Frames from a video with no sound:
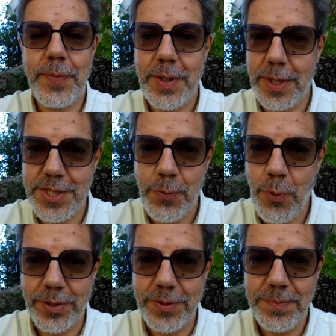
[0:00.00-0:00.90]
and so
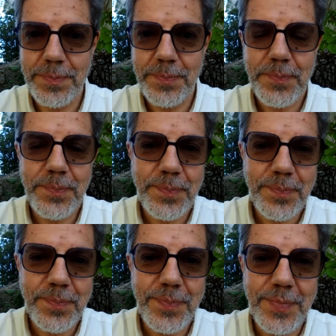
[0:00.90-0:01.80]
on.
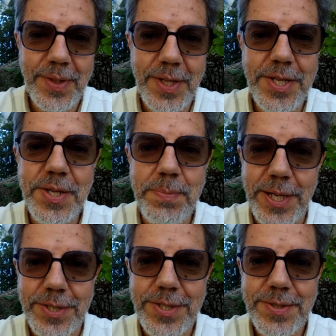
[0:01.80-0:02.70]
Easy
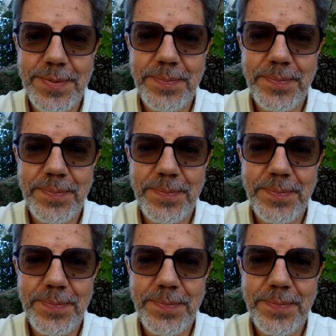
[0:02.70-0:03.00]
bets.